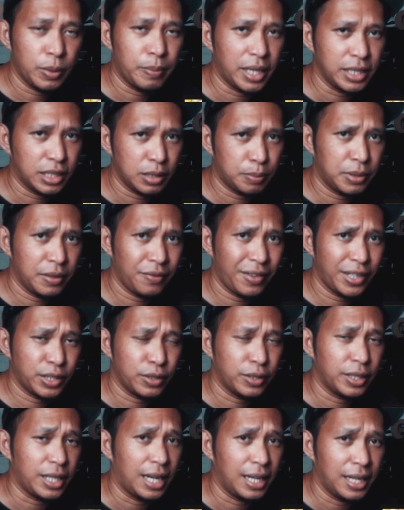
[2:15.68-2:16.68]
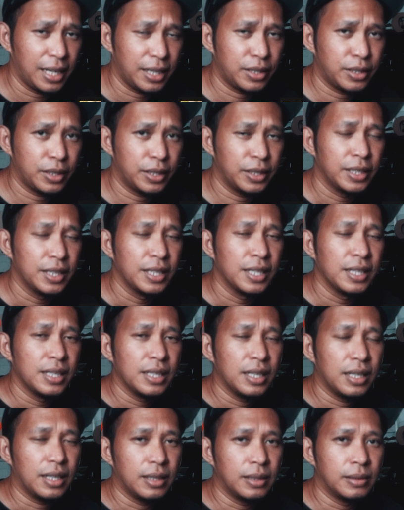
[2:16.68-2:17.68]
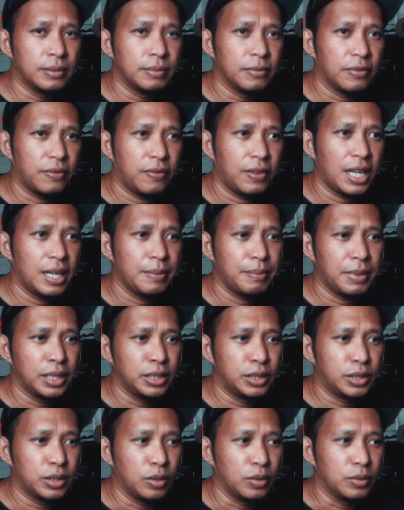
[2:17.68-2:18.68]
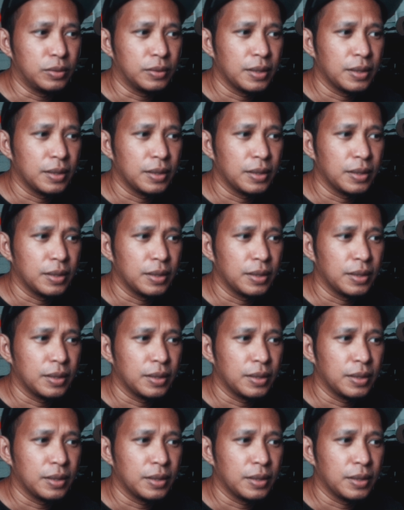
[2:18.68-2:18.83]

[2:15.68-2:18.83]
my supervision, I let her fly my drone.